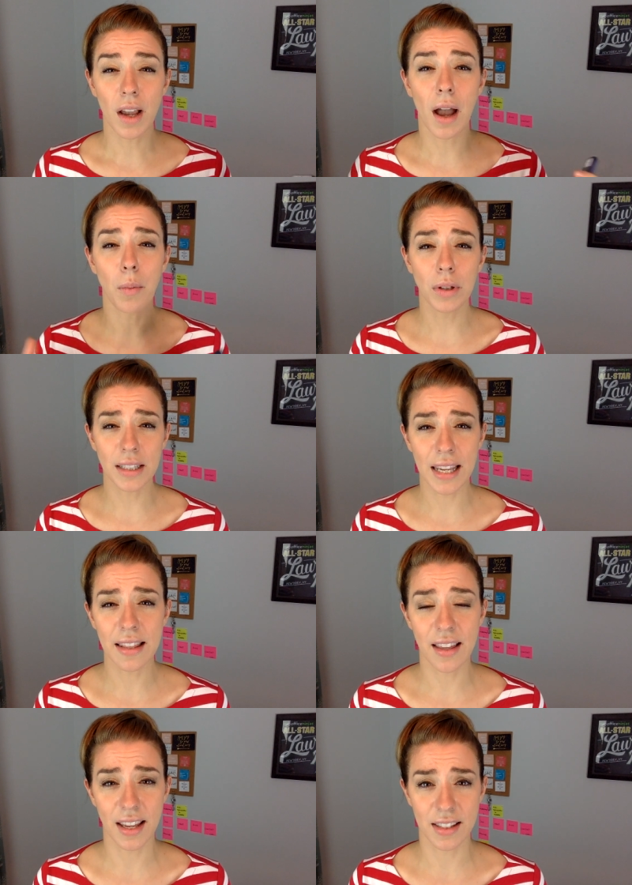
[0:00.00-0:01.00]
I will
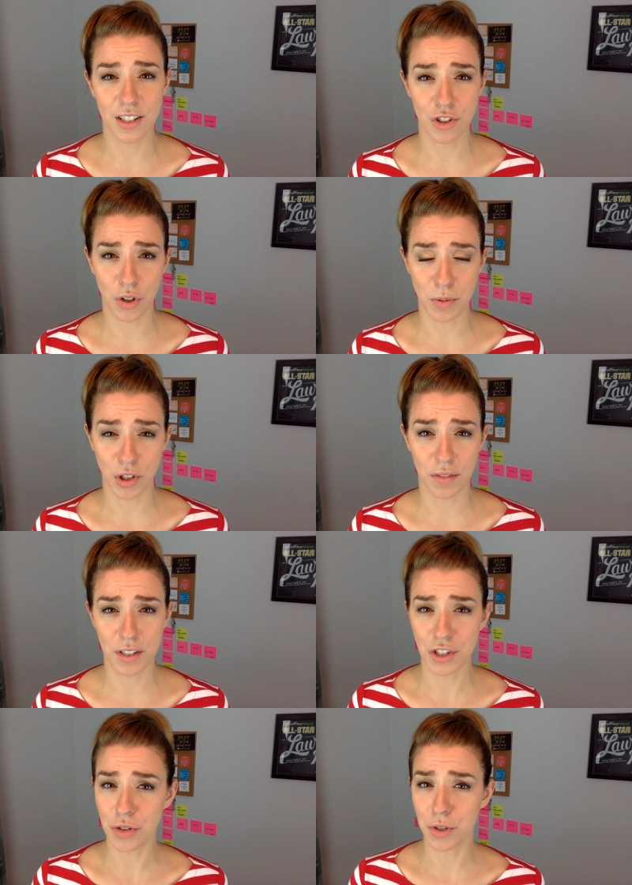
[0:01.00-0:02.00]
link that in the description of
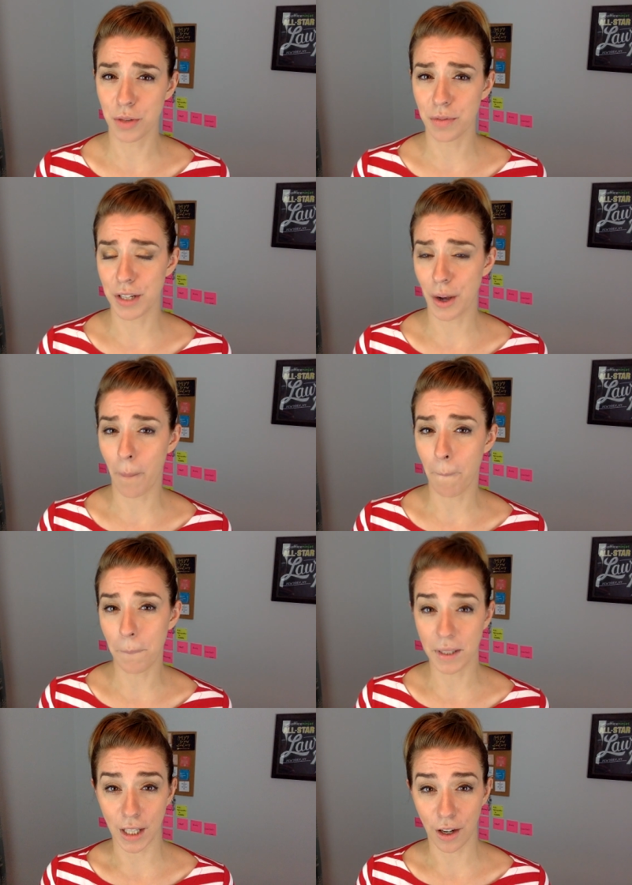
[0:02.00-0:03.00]
this YouTube video
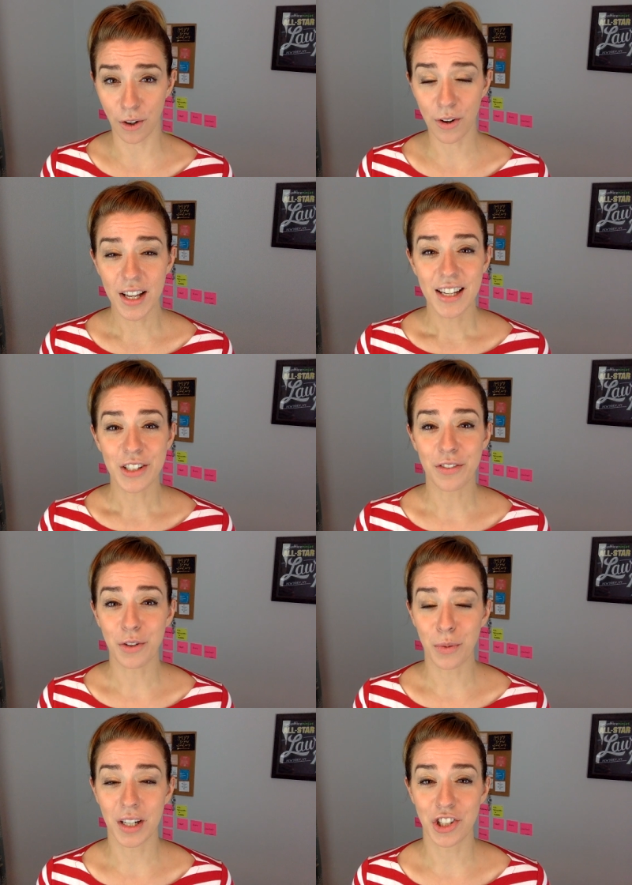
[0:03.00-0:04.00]
below. So if
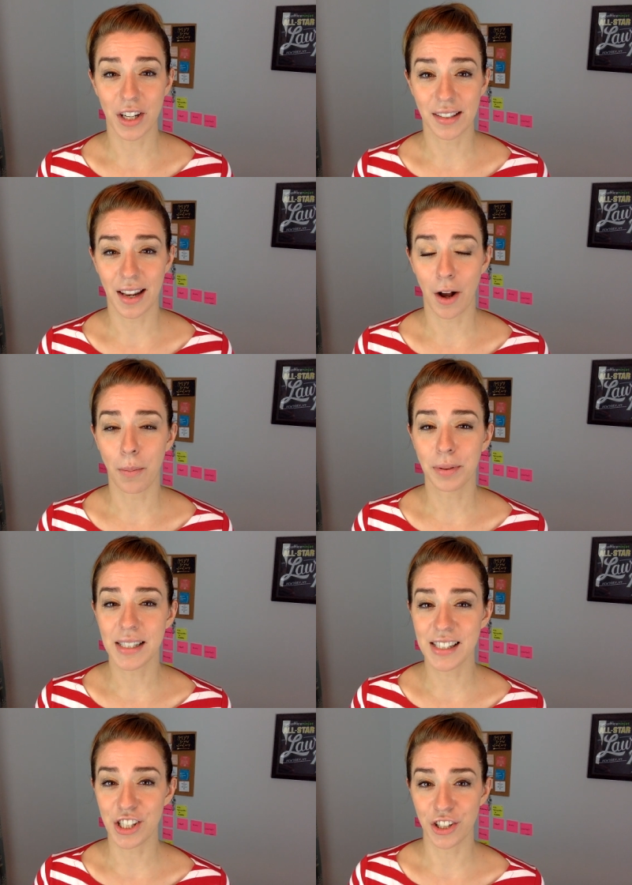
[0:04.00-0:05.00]
you want to check that out,
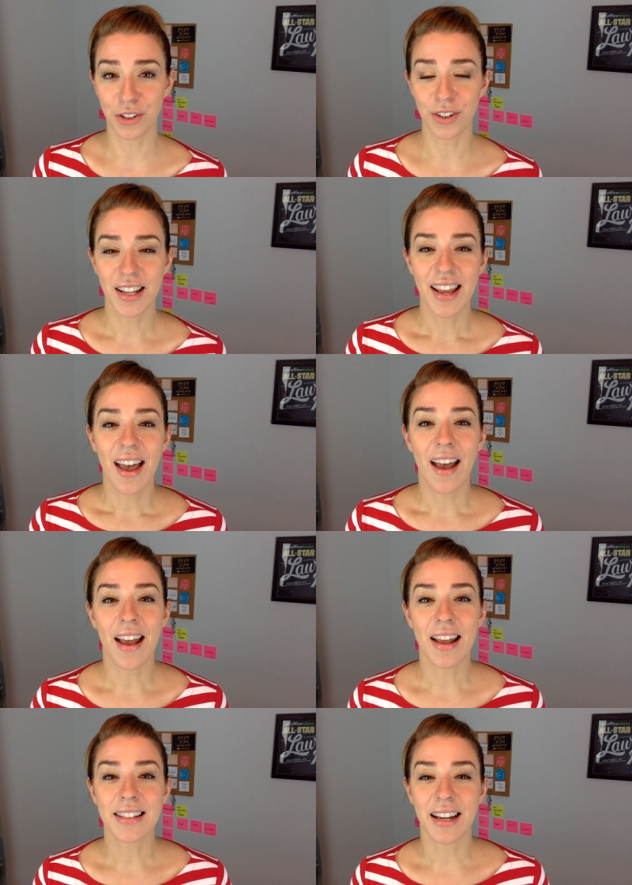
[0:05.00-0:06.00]
please do.
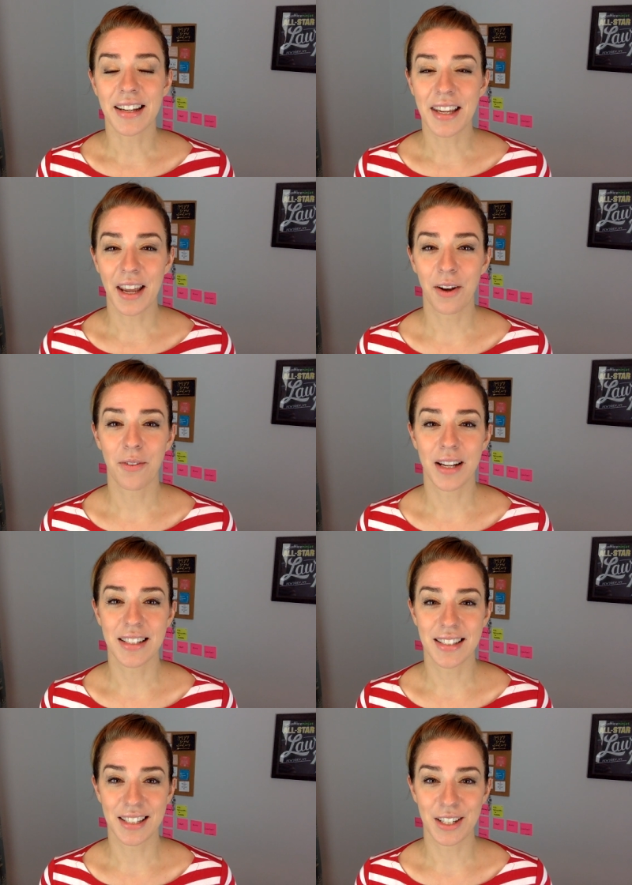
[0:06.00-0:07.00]
And I can't wait to
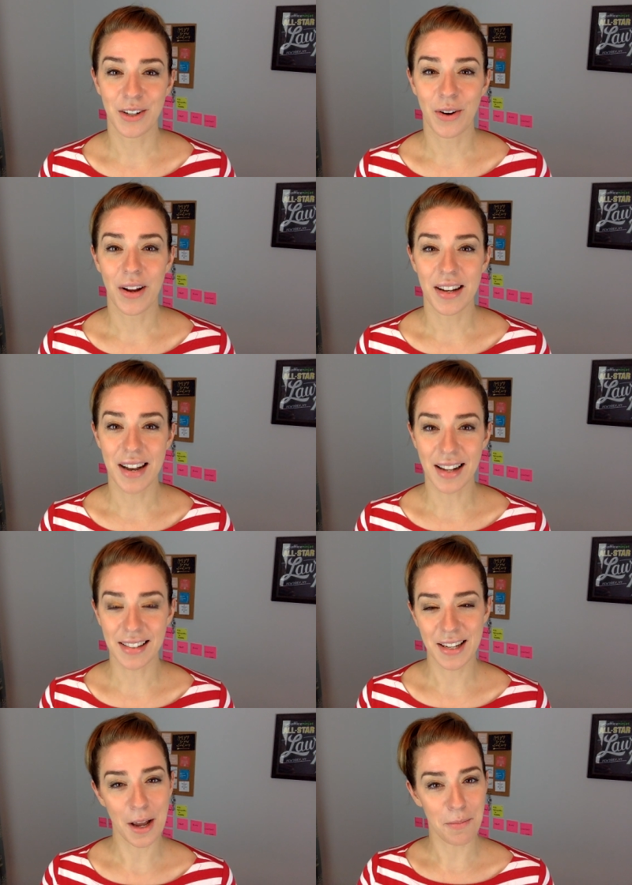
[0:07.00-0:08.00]
see you
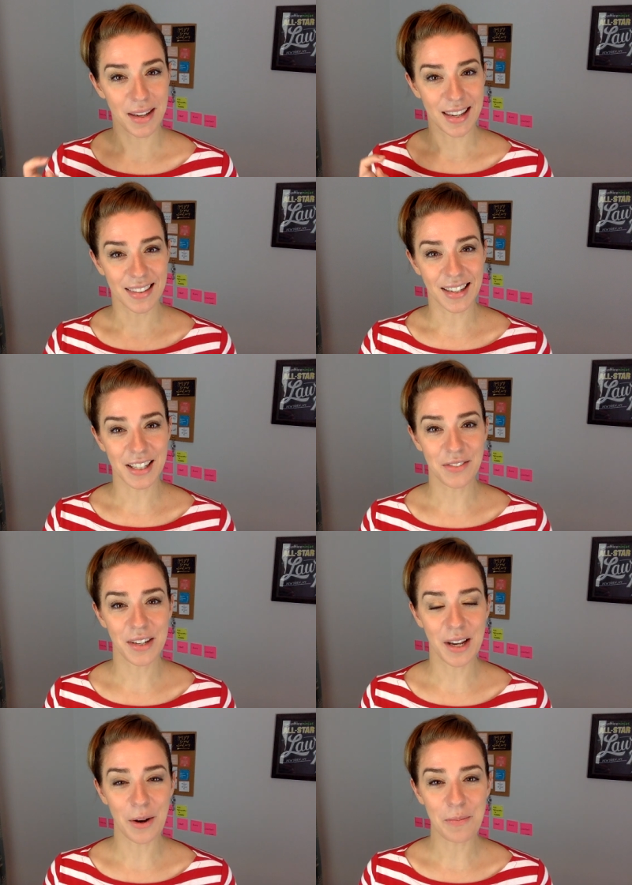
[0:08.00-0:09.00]
next time in the next
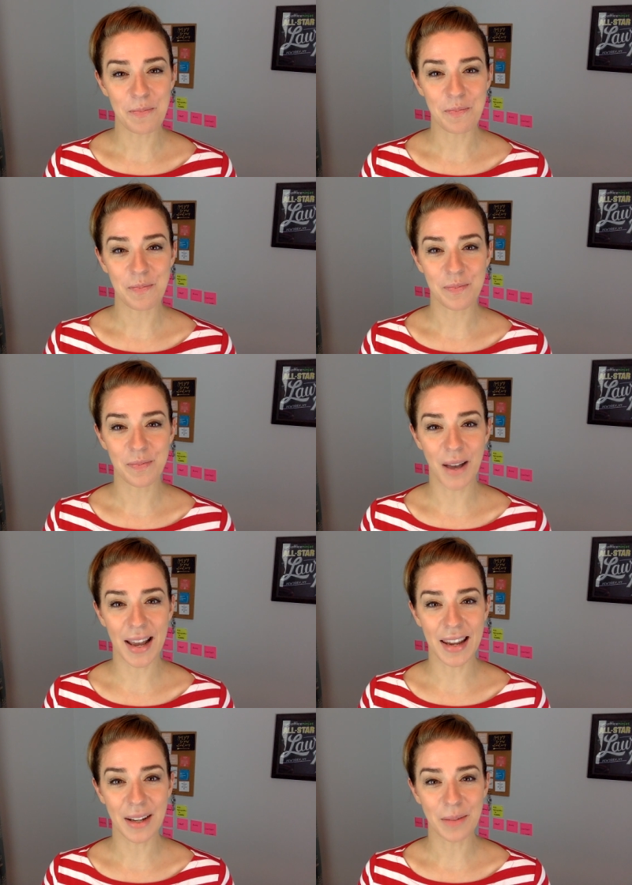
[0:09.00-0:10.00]
video. Bye.